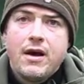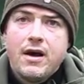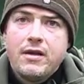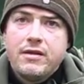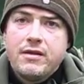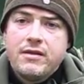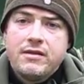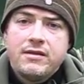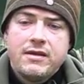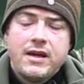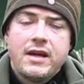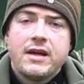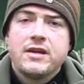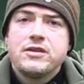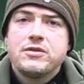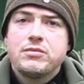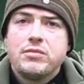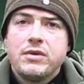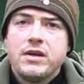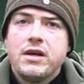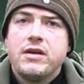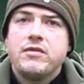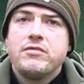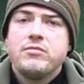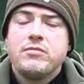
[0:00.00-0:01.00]
Other
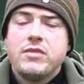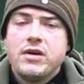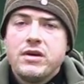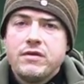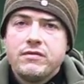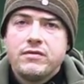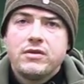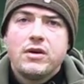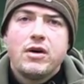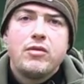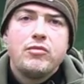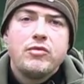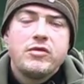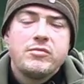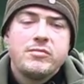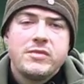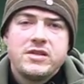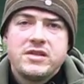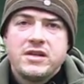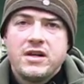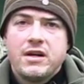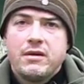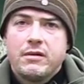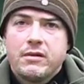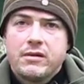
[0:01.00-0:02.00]
things, we have moved on with
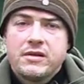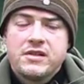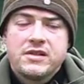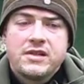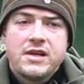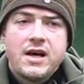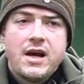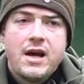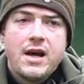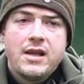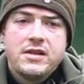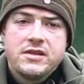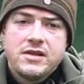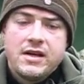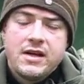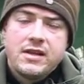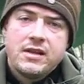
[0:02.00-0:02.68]
material science,